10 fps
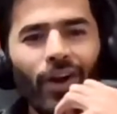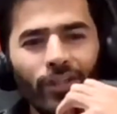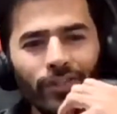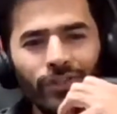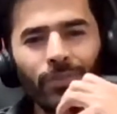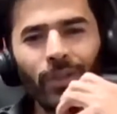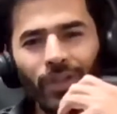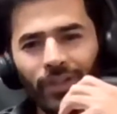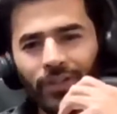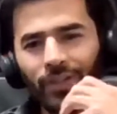Audience to
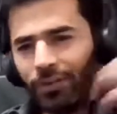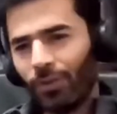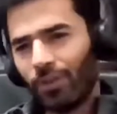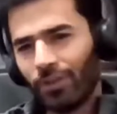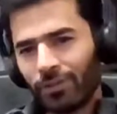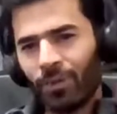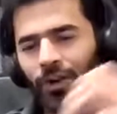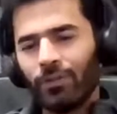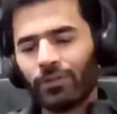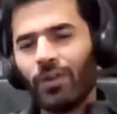Money. That's what this
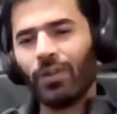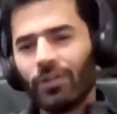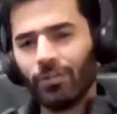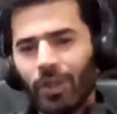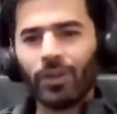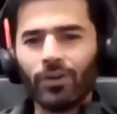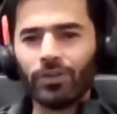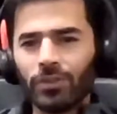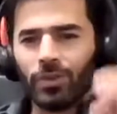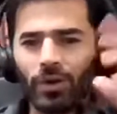program is called. My
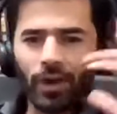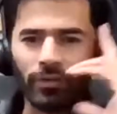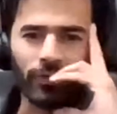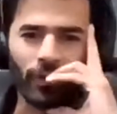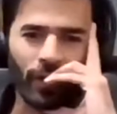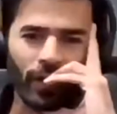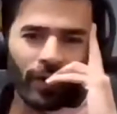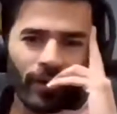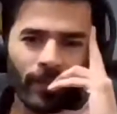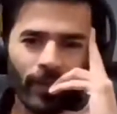coaching program for
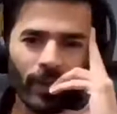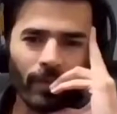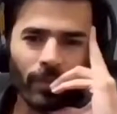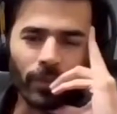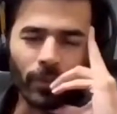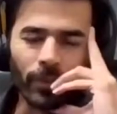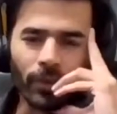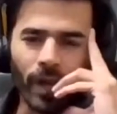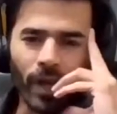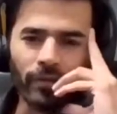people
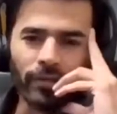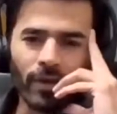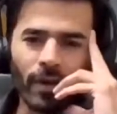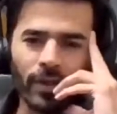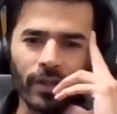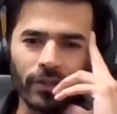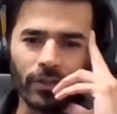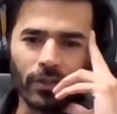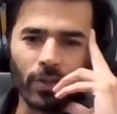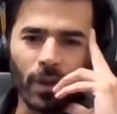who have audience
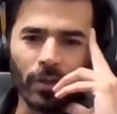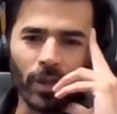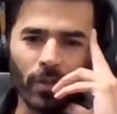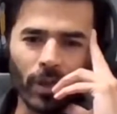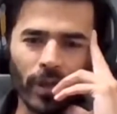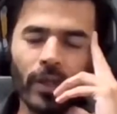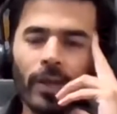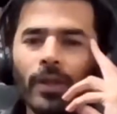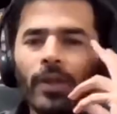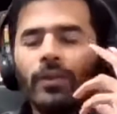and want to make money.
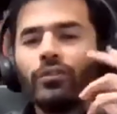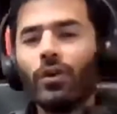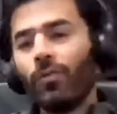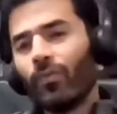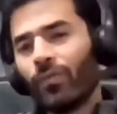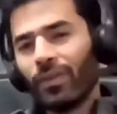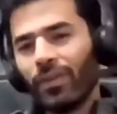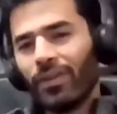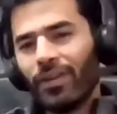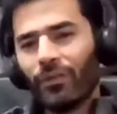So
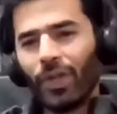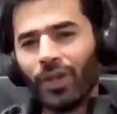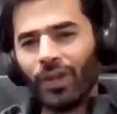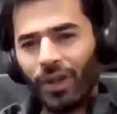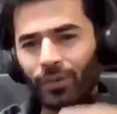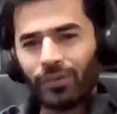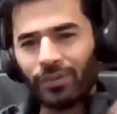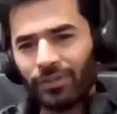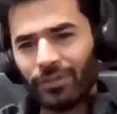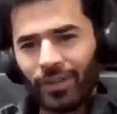when I
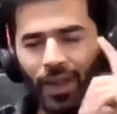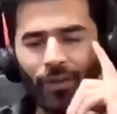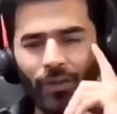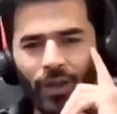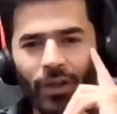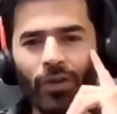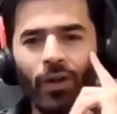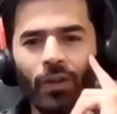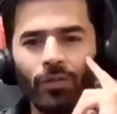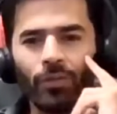was having a
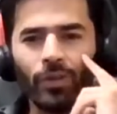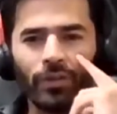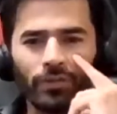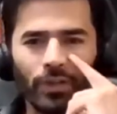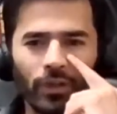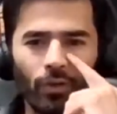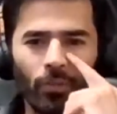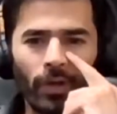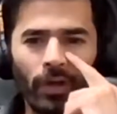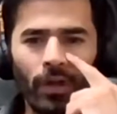call,
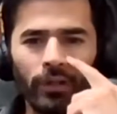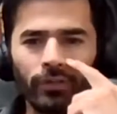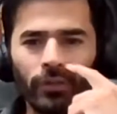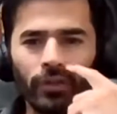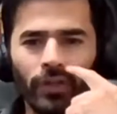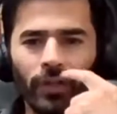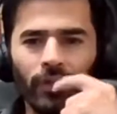enrollment calls with one